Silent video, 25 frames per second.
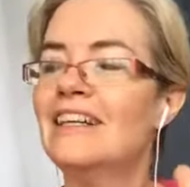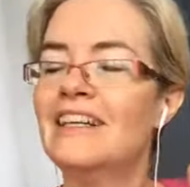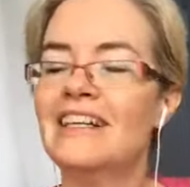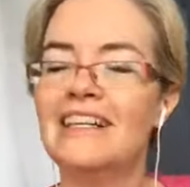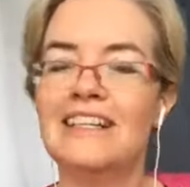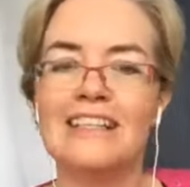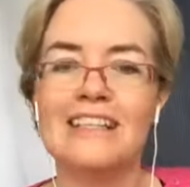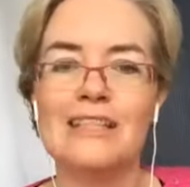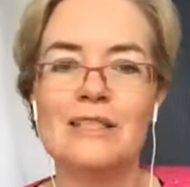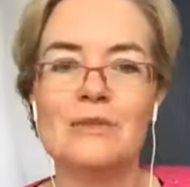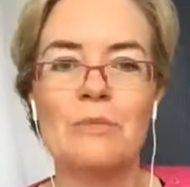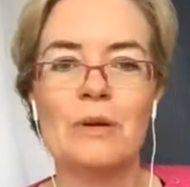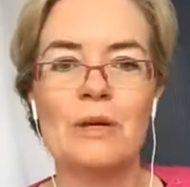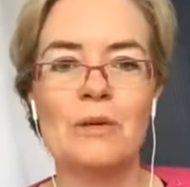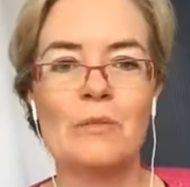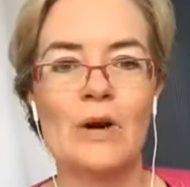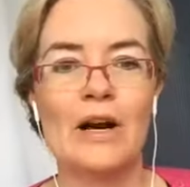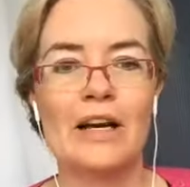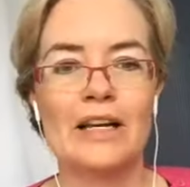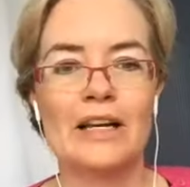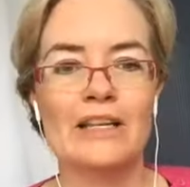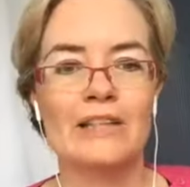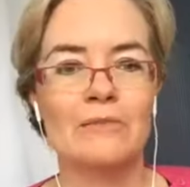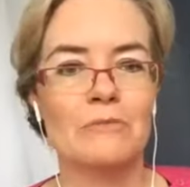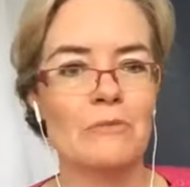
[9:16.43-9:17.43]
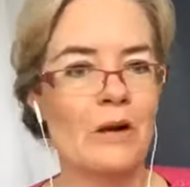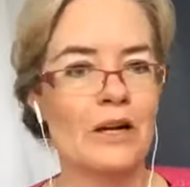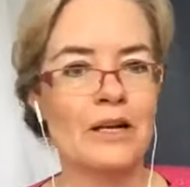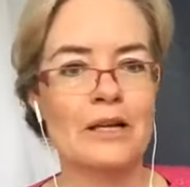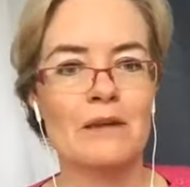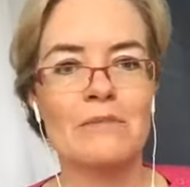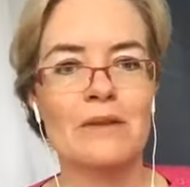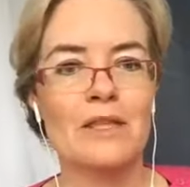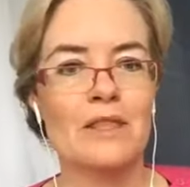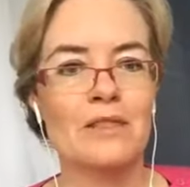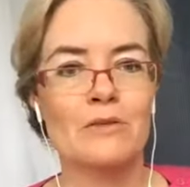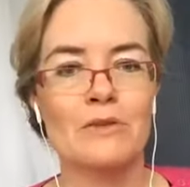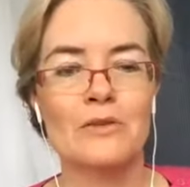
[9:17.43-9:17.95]
he's been walking me
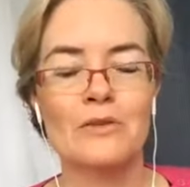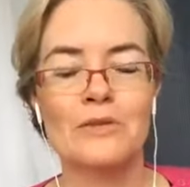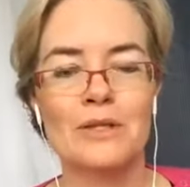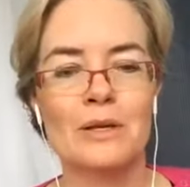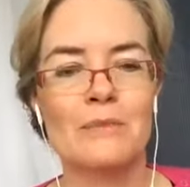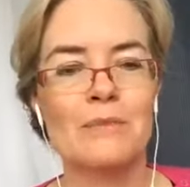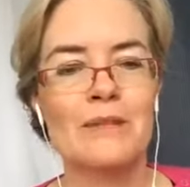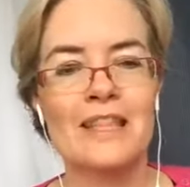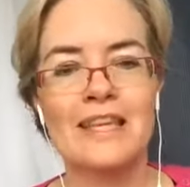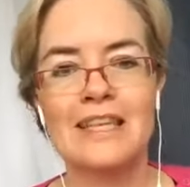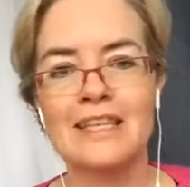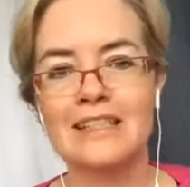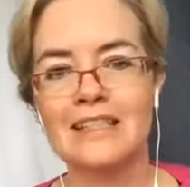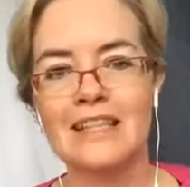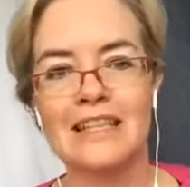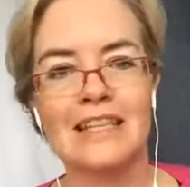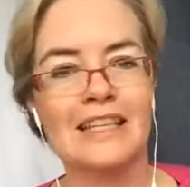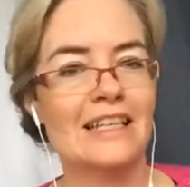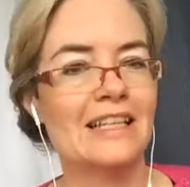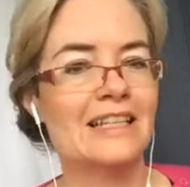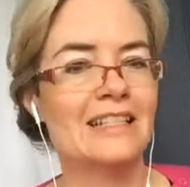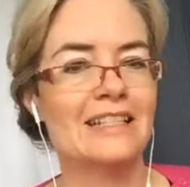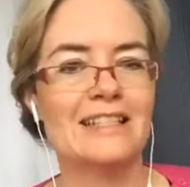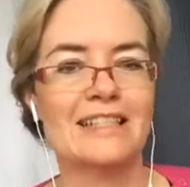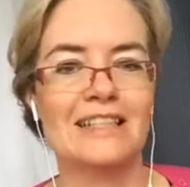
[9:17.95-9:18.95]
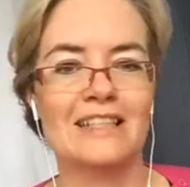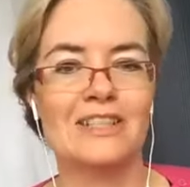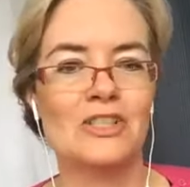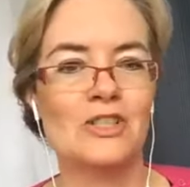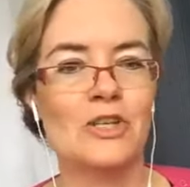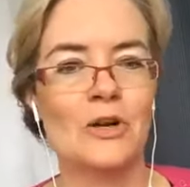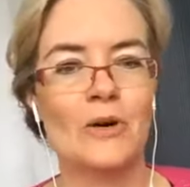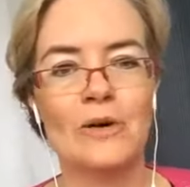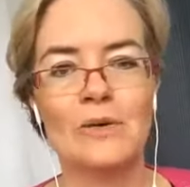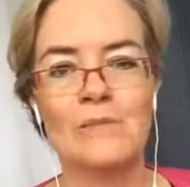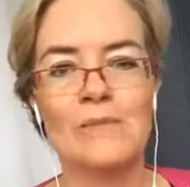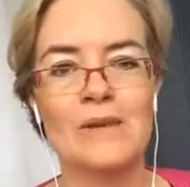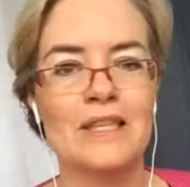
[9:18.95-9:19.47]
through some of these things and
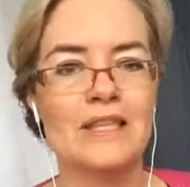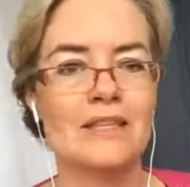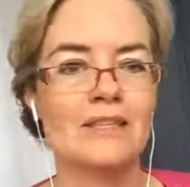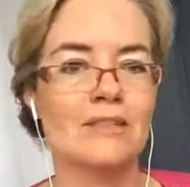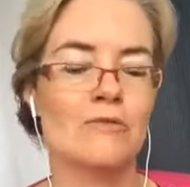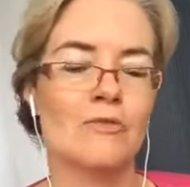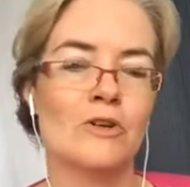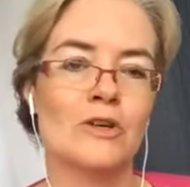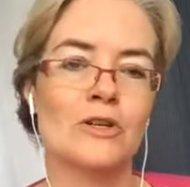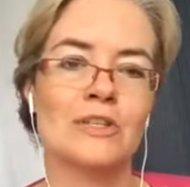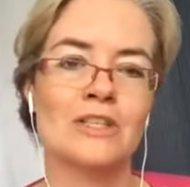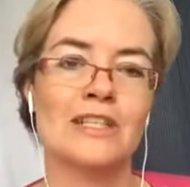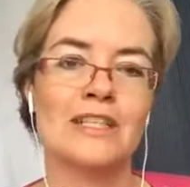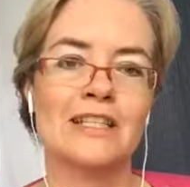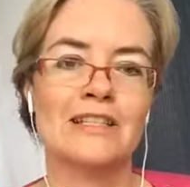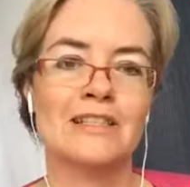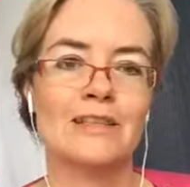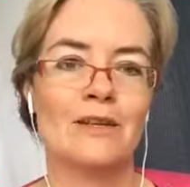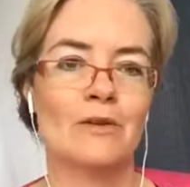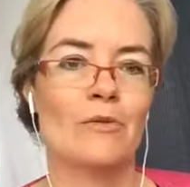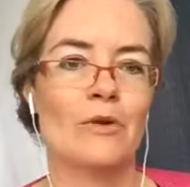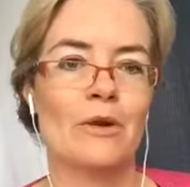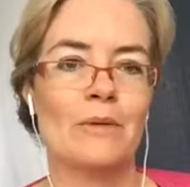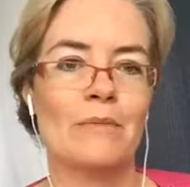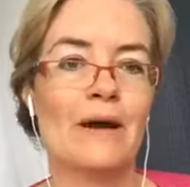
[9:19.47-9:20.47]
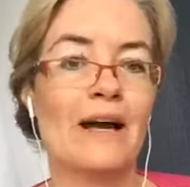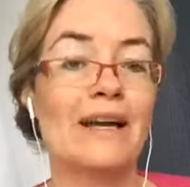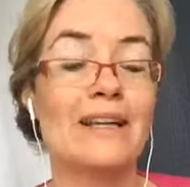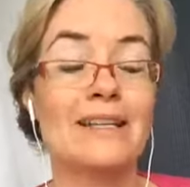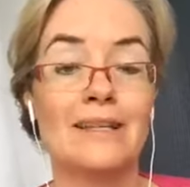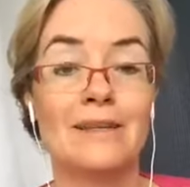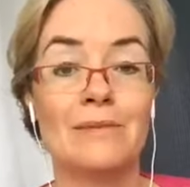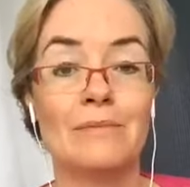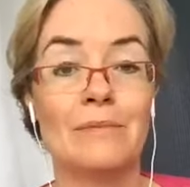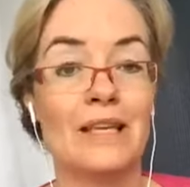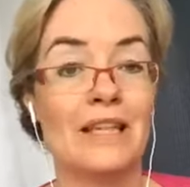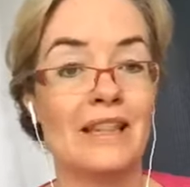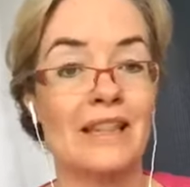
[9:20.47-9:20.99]
showing me these verses and reminding
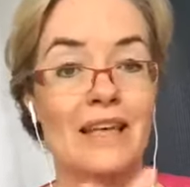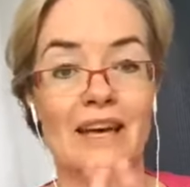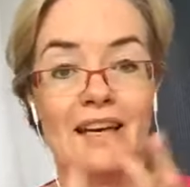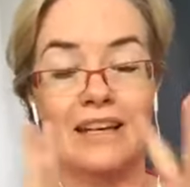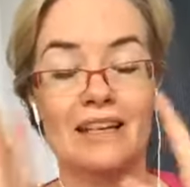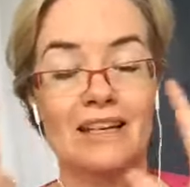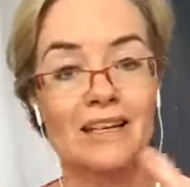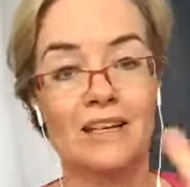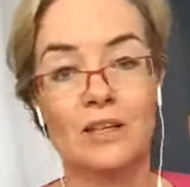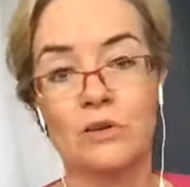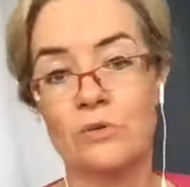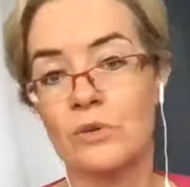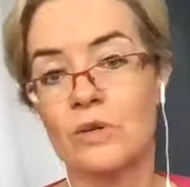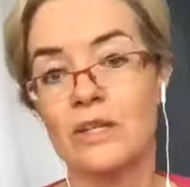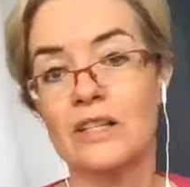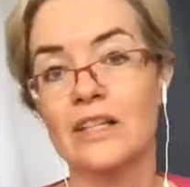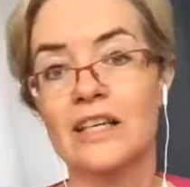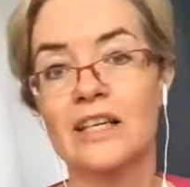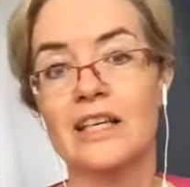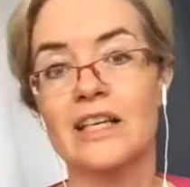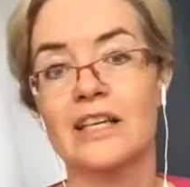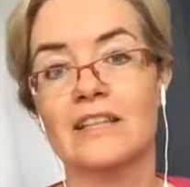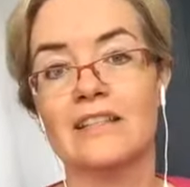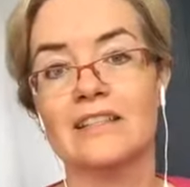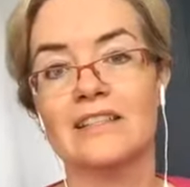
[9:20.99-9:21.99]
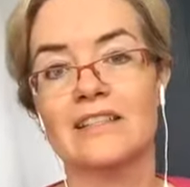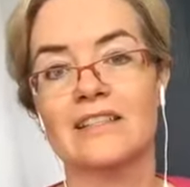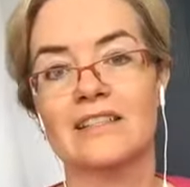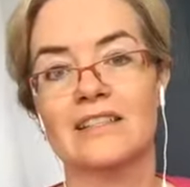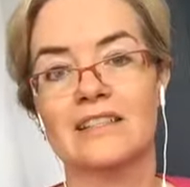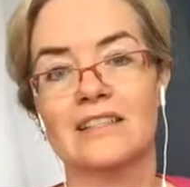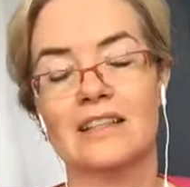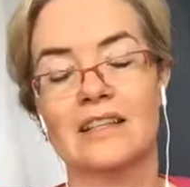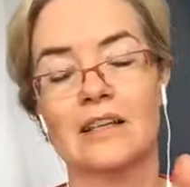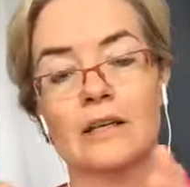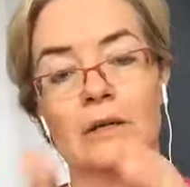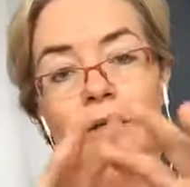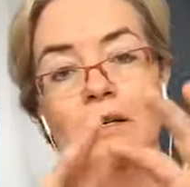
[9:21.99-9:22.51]
me that it really is
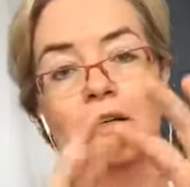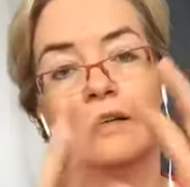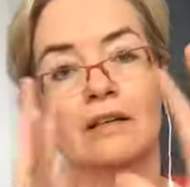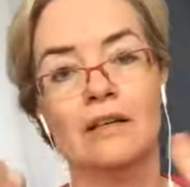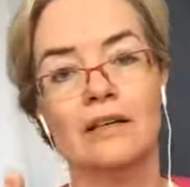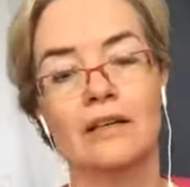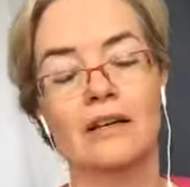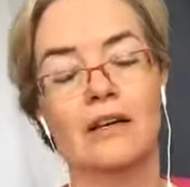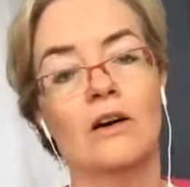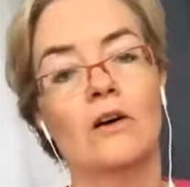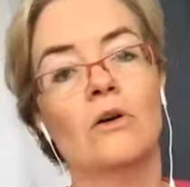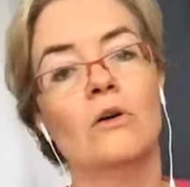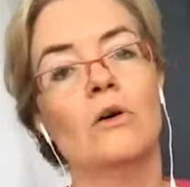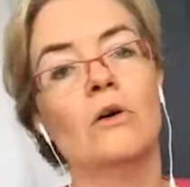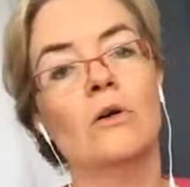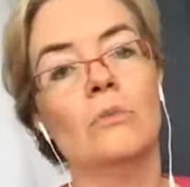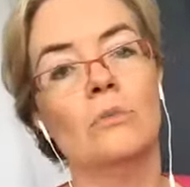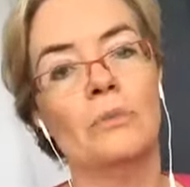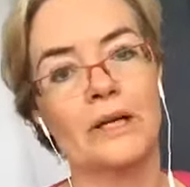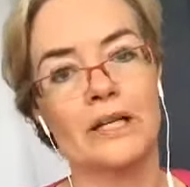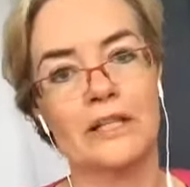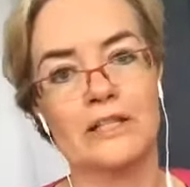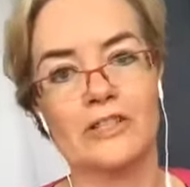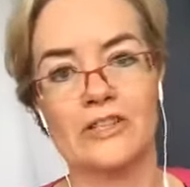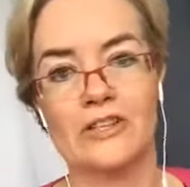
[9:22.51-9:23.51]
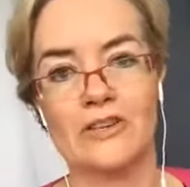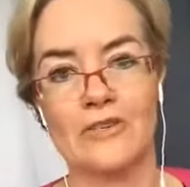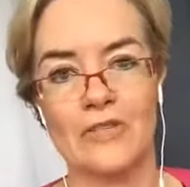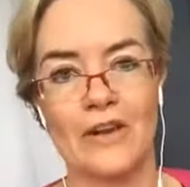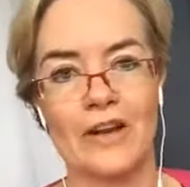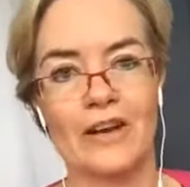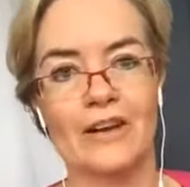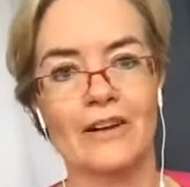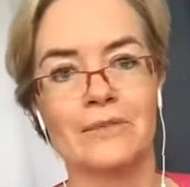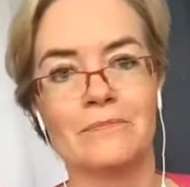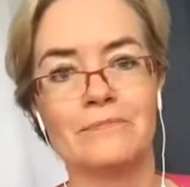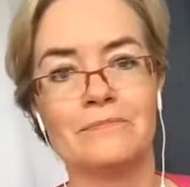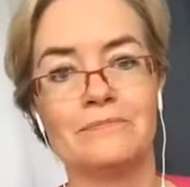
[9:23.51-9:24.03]
a whole picture
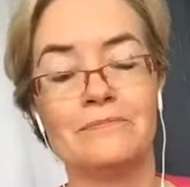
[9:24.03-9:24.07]
there.